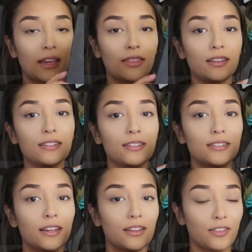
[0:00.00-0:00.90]
And this
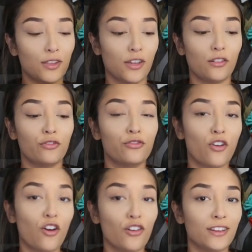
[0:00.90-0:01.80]
is like the
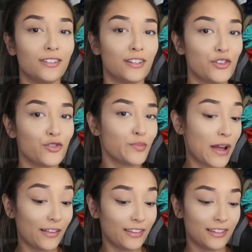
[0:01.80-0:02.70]
fall essential
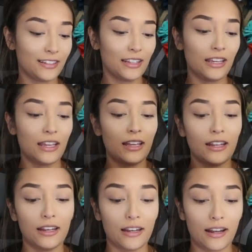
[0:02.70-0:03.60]
palette.
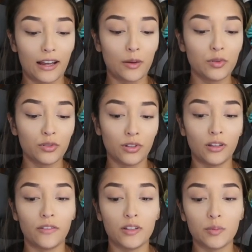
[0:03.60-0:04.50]
I absolutely
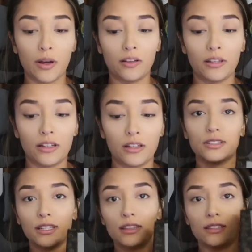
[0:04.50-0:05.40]
love this palette. It
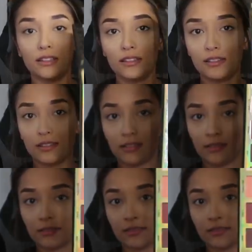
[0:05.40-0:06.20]
looks like this.